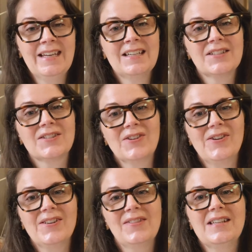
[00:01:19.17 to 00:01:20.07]

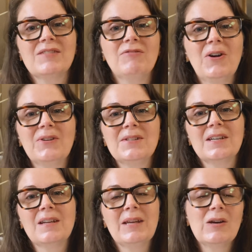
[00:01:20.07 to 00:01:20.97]
So this vlog is
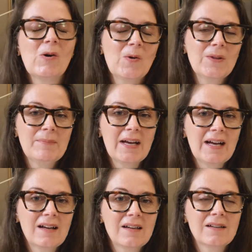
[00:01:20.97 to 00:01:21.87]
going to be all
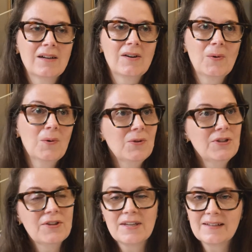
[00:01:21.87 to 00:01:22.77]
about all
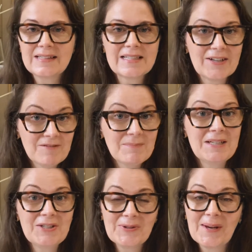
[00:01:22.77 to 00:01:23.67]
the things that I've
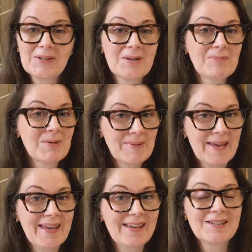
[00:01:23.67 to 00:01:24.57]
been doing to
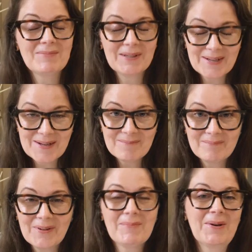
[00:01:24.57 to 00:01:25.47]
prepare to
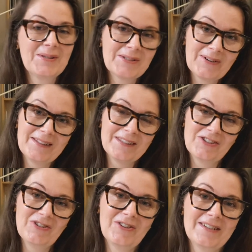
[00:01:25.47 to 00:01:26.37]
become a postgrad
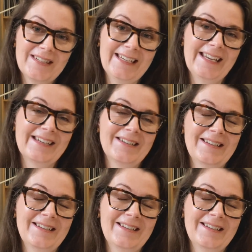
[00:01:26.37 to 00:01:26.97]
student again.